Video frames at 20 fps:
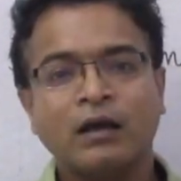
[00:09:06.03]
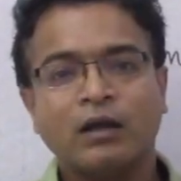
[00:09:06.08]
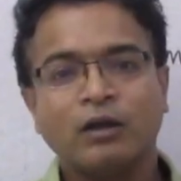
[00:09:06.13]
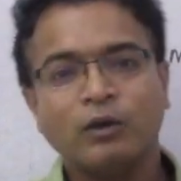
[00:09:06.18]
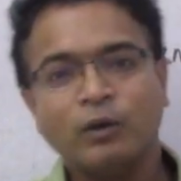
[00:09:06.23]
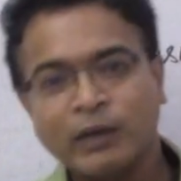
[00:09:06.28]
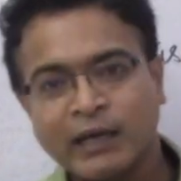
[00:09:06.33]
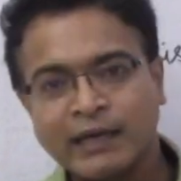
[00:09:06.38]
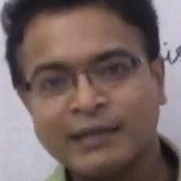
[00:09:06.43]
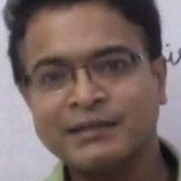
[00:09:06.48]

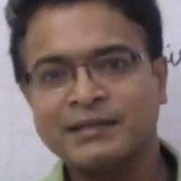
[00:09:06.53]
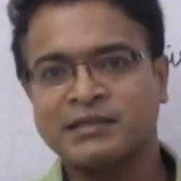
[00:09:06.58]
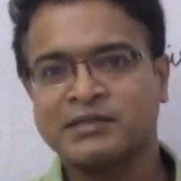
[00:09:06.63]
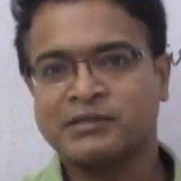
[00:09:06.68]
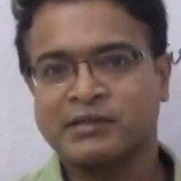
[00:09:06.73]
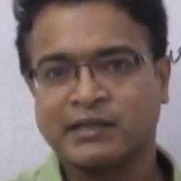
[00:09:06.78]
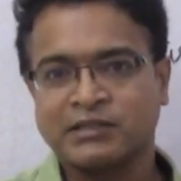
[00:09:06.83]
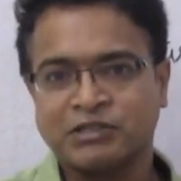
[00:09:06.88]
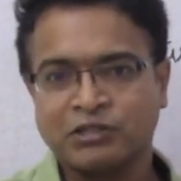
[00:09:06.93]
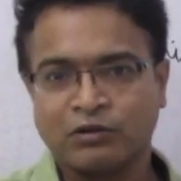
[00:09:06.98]
Look at the
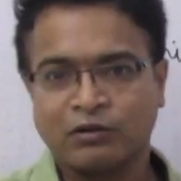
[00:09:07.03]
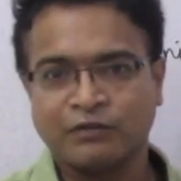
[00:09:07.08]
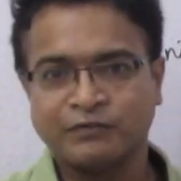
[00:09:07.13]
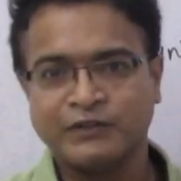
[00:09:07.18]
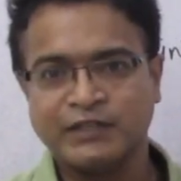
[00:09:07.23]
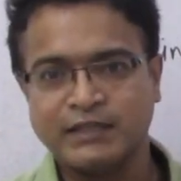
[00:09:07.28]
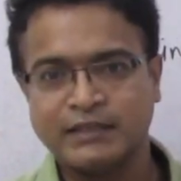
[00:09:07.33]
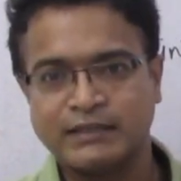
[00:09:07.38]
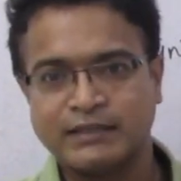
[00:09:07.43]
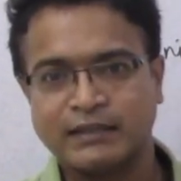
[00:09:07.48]
structure of
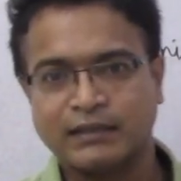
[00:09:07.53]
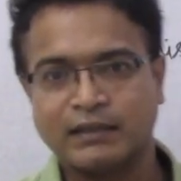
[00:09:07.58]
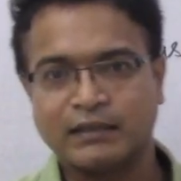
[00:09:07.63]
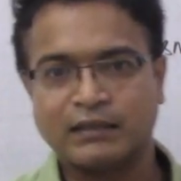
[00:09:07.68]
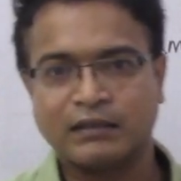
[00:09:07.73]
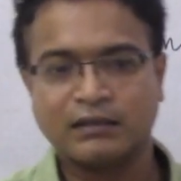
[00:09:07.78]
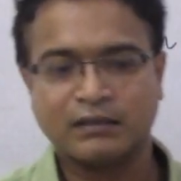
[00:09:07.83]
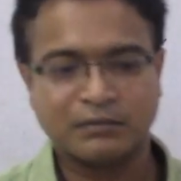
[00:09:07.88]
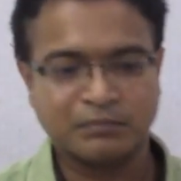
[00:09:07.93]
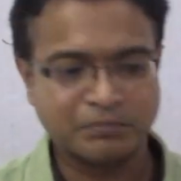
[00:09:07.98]
these
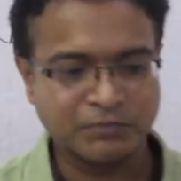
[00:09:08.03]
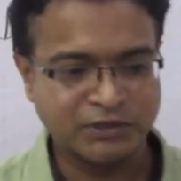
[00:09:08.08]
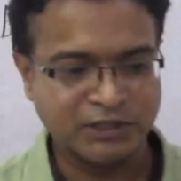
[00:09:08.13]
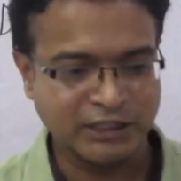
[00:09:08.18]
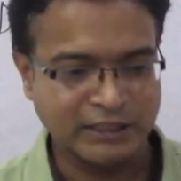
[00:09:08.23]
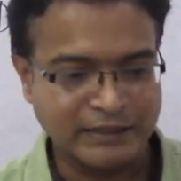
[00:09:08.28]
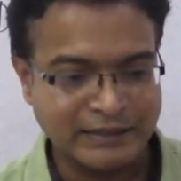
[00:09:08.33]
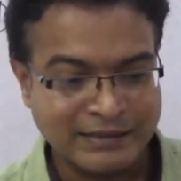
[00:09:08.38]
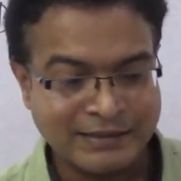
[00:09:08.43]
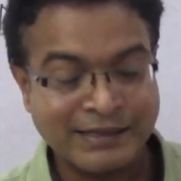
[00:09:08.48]

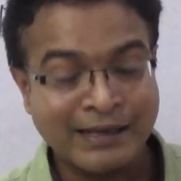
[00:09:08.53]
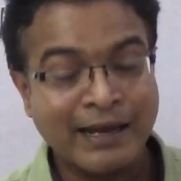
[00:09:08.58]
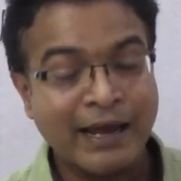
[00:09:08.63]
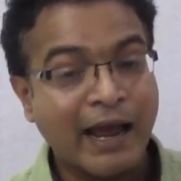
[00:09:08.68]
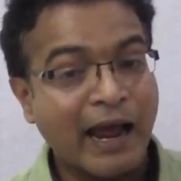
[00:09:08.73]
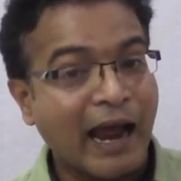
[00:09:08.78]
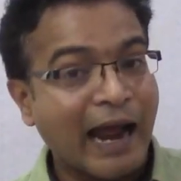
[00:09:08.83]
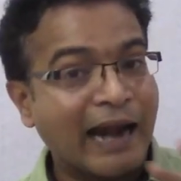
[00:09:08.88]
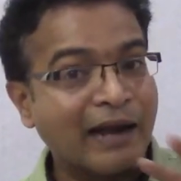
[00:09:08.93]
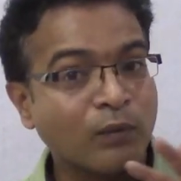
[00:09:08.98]
genes
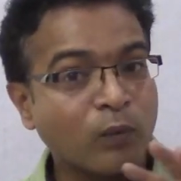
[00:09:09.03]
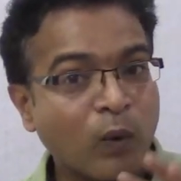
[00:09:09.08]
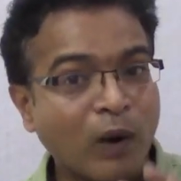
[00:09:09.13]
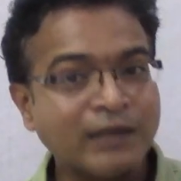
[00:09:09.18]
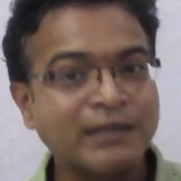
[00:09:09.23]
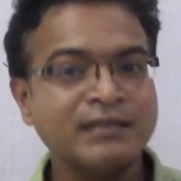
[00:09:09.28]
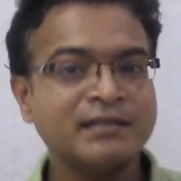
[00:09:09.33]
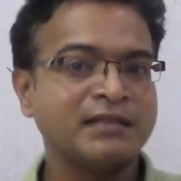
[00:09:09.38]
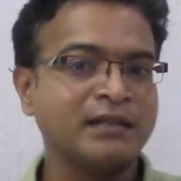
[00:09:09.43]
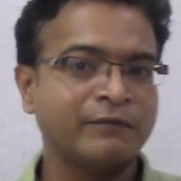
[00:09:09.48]
and
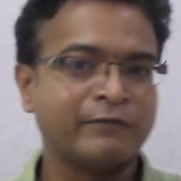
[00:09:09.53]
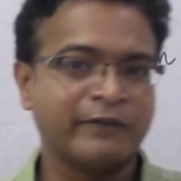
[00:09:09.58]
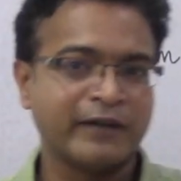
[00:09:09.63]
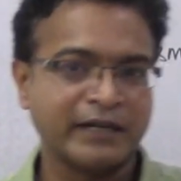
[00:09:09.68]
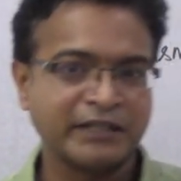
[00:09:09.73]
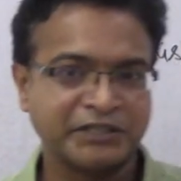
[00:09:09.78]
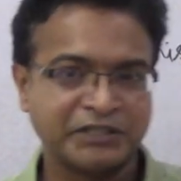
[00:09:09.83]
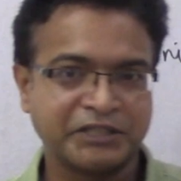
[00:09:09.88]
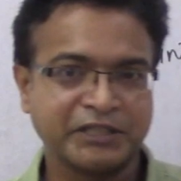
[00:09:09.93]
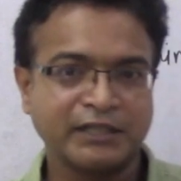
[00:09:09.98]
what is the
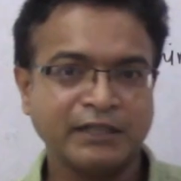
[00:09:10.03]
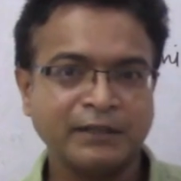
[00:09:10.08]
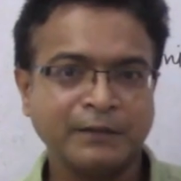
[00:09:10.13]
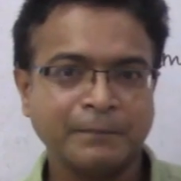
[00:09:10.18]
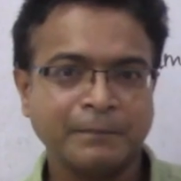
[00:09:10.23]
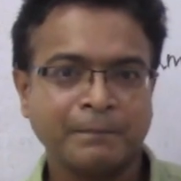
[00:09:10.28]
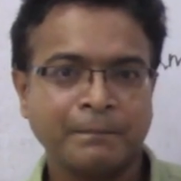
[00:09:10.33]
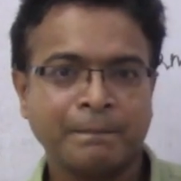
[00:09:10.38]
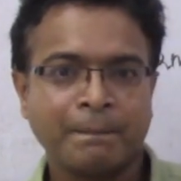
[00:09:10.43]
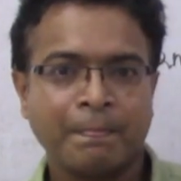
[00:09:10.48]
function,